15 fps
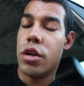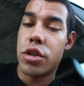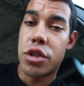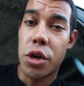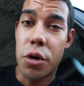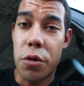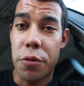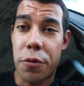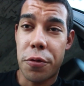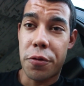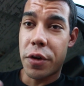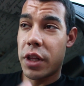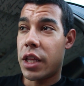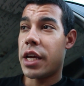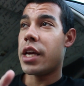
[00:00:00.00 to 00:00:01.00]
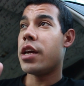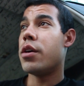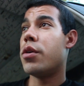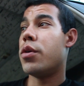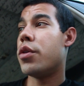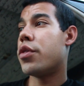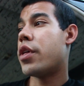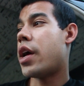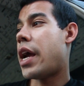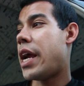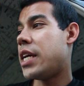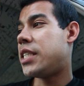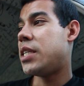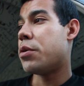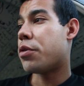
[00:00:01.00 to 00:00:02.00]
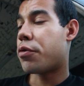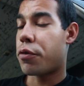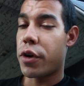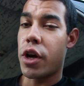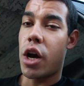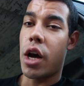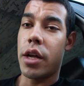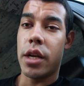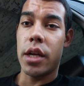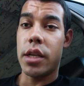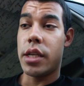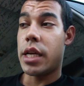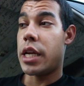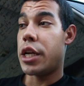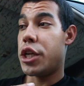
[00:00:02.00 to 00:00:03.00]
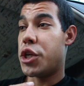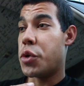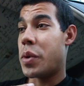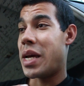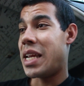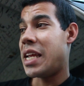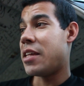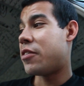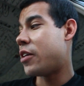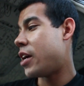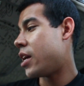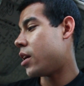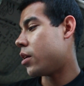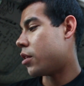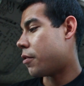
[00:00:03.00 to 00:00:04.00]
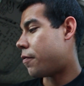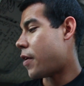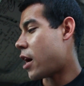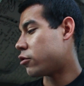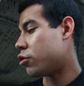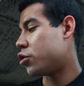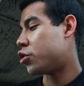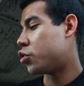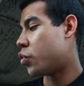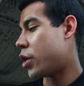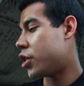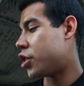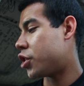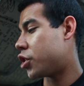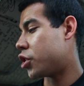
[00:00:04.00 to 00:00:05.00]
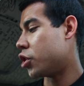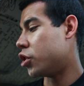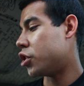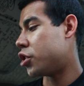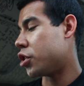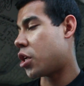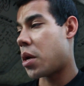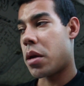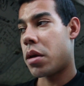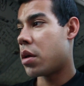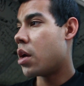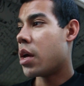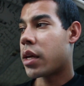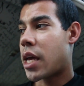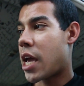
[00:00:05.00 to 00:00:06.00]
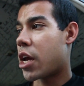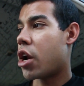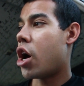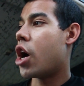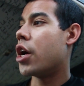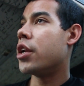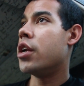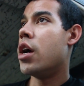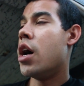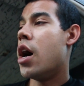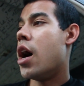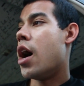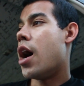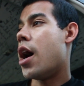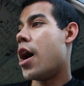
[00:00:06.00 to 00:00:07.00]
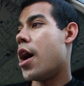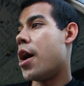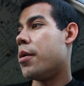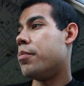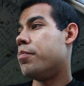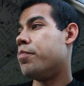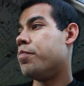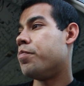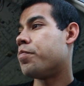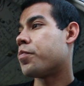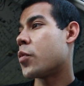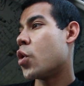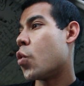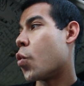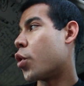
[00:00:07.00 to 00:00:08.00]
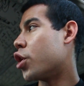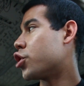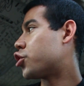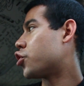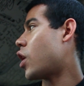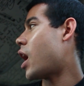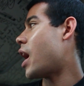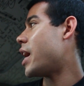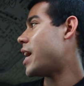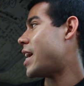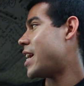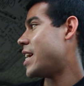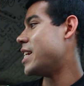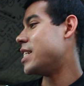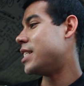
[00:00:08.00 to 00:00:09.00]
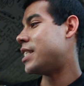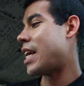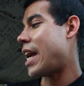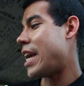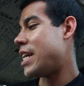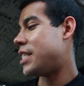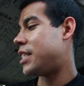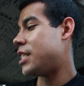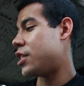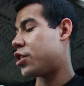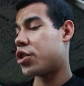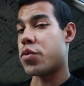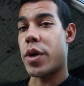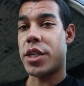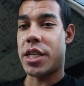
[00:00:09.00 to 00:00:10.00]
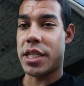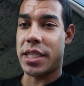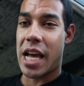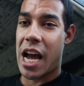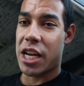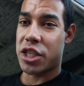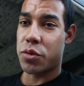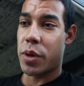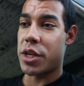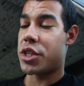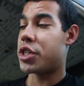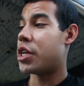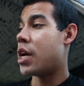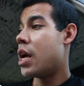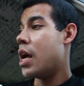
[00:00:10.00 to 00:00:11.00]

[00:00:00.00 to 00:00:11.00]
So filling the AC with Freon didn't do anything. The factory switch still doesn't kick it on. We're gonna try his AC switch, his dash switch